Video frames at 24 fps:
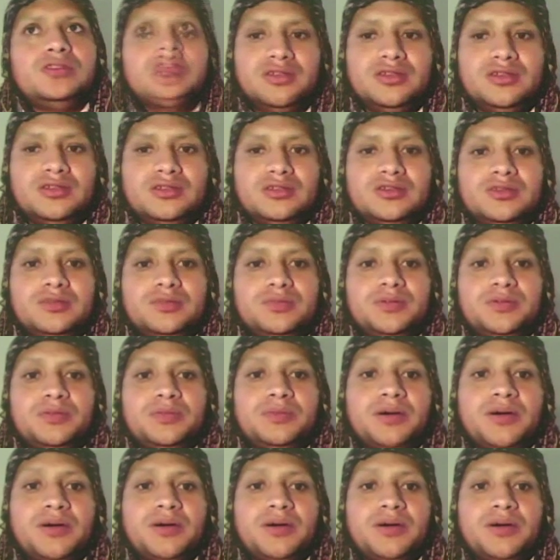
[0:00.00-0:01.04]
so
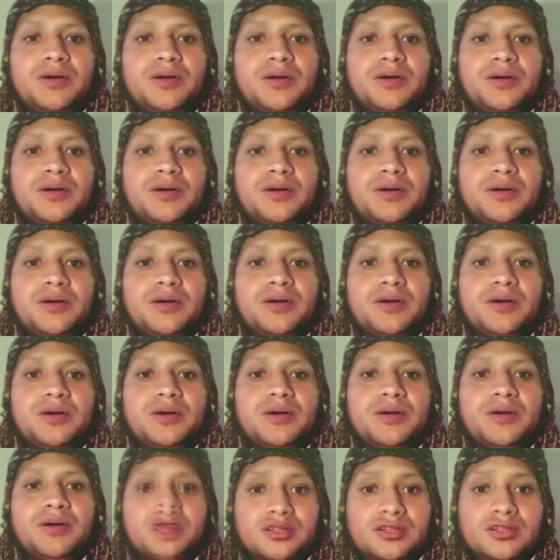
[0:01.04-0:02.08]
preparing, because it's
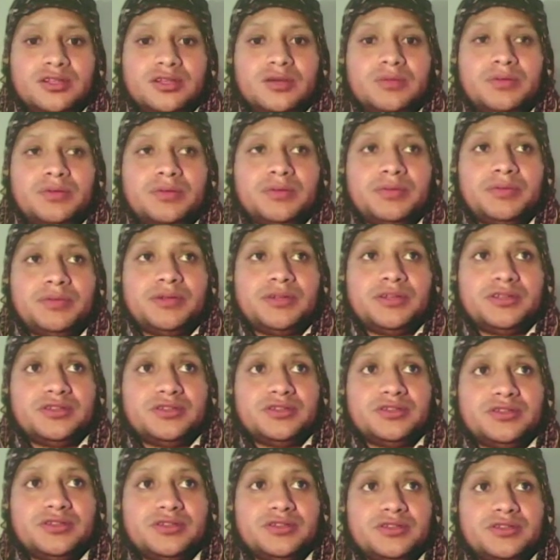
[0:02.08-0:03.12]
only one preparation
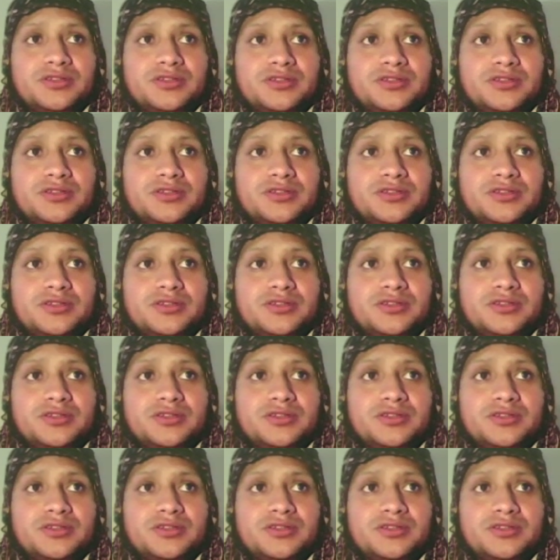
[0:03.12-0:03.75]
for tomorrow.